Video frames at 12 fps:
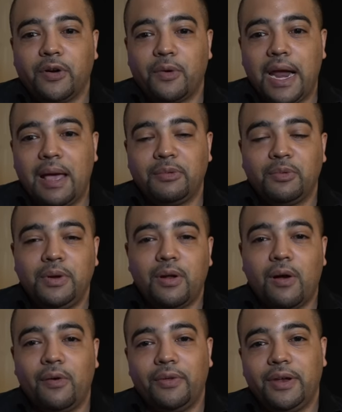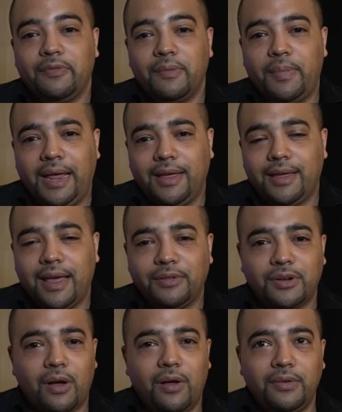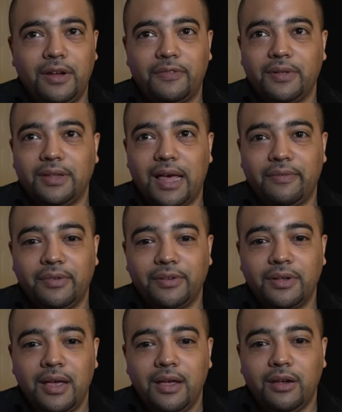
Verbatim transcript: for grabs between all the different bank accounts at all different levels.